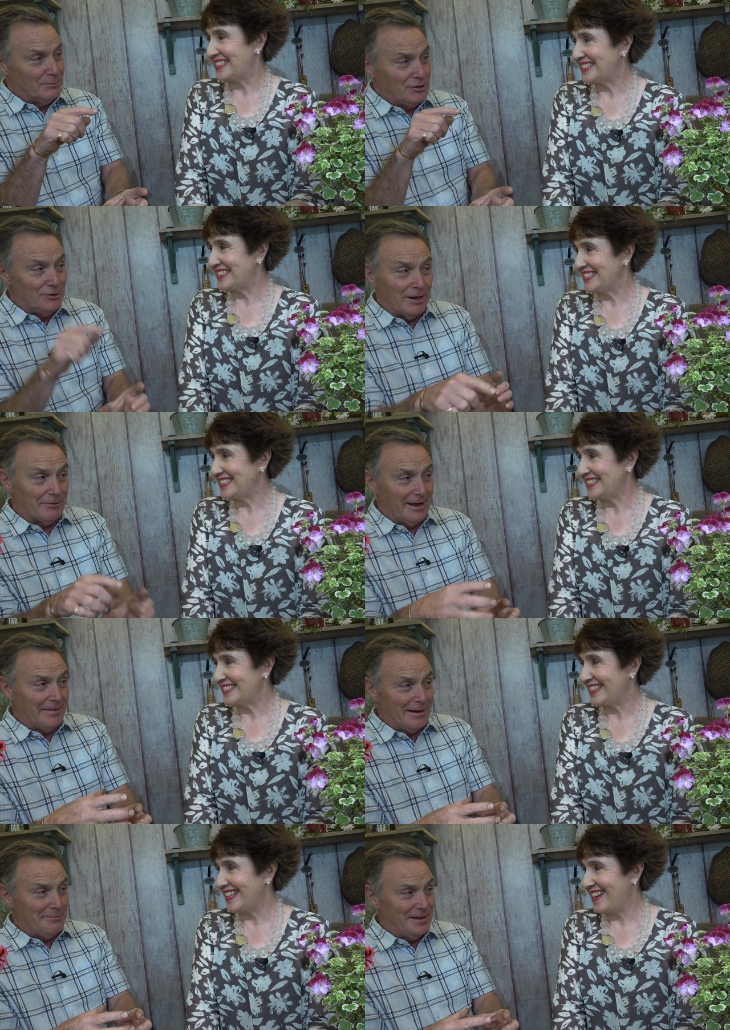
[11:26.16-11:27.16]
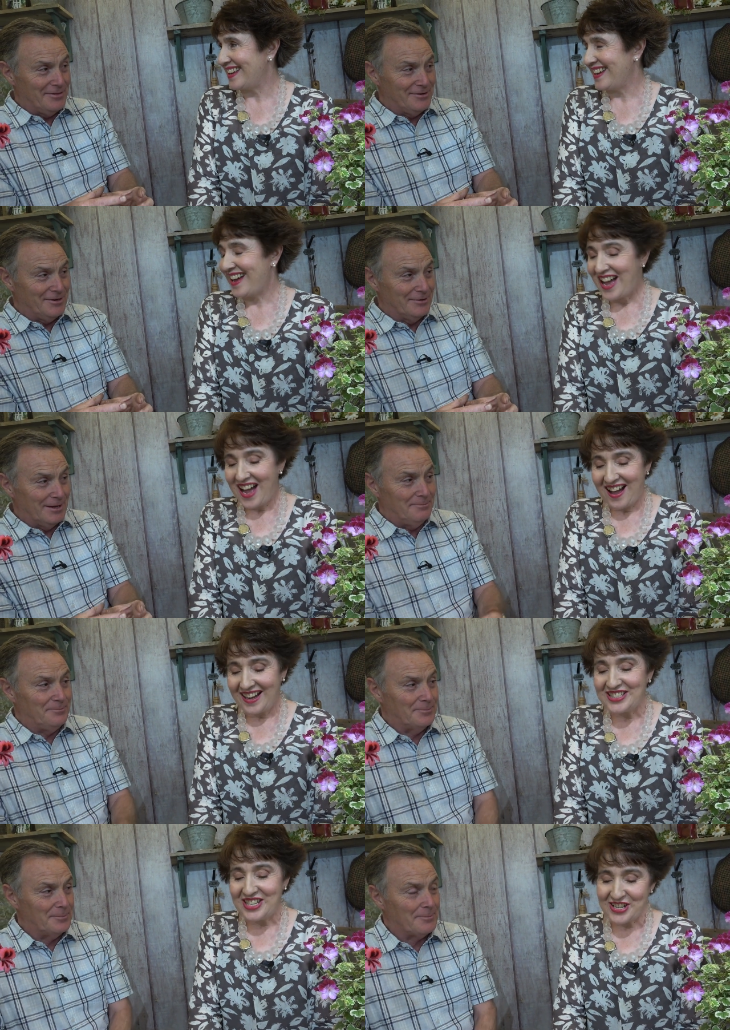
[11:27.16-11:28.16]
Speaker 1: But you don't like that method, do you?
Speaker 2: I
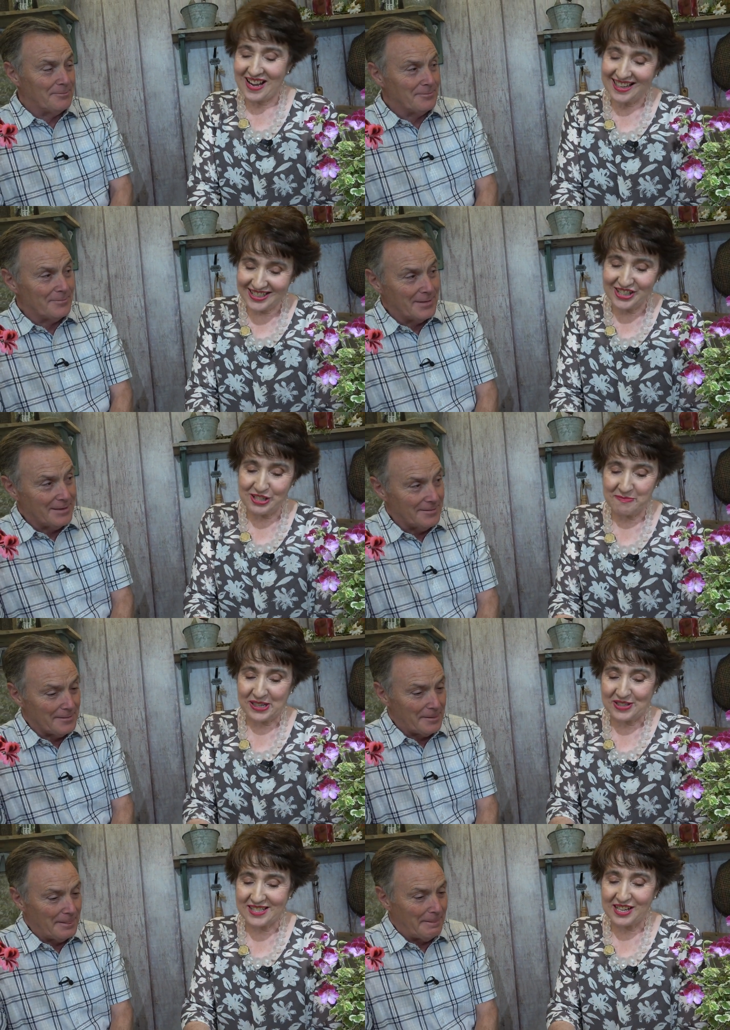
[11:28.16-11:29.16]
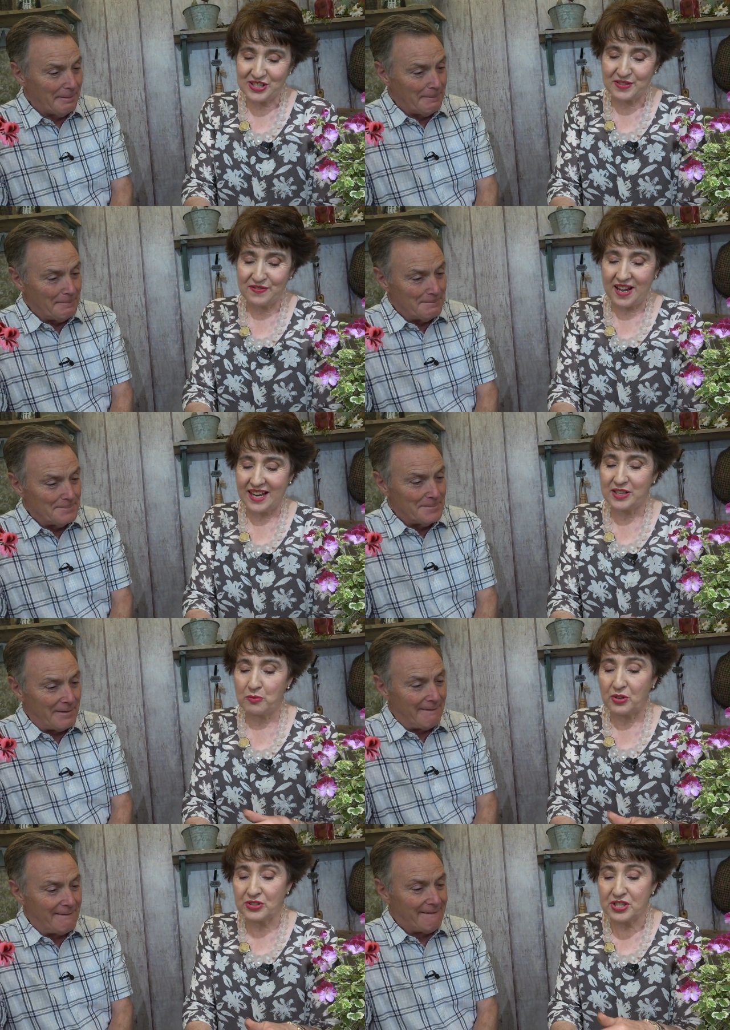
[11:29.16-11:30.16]
know I don't because I just find that
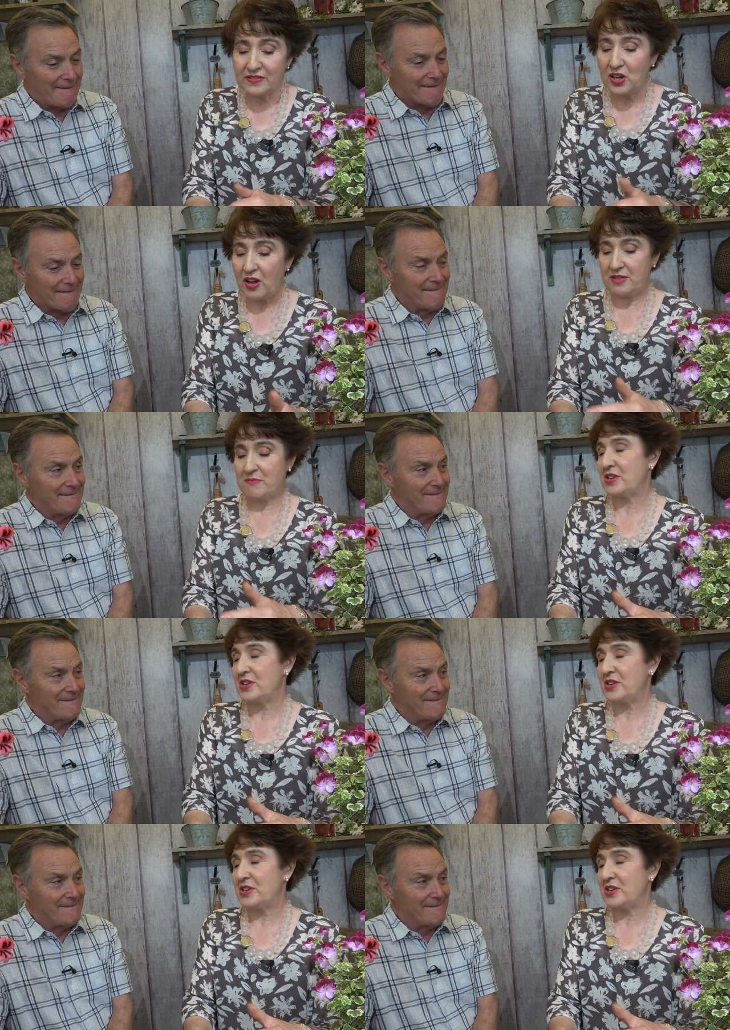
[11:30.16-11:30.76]
once you've got them